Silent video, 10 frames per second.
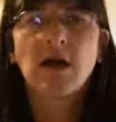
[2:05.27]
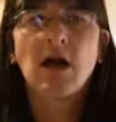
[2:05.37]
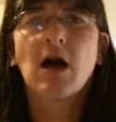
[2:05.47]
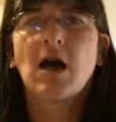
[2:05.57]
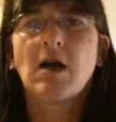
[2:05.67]

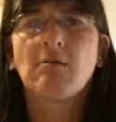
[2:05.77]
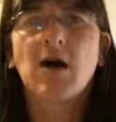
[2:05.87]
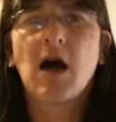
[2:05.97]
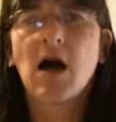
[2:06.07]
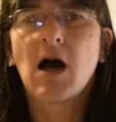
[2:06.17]
I'm
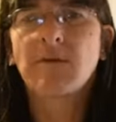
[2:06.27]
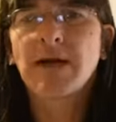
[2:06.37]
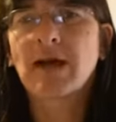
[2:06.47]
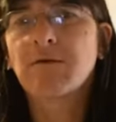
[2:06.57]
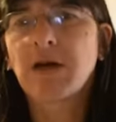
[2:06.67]

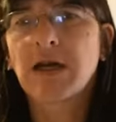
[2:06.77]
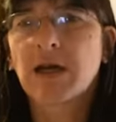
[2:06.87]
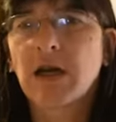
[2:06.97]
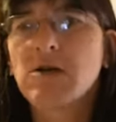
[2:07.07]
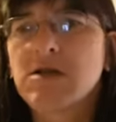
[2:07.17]
getting very
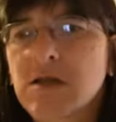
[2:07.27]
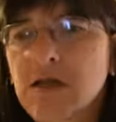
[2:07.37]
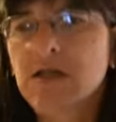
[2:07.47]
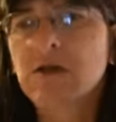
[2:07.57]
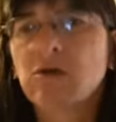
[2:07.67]
close
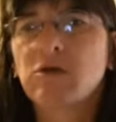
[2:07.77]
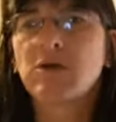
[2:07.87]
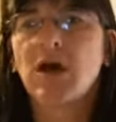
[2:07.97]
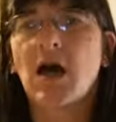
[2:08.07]
to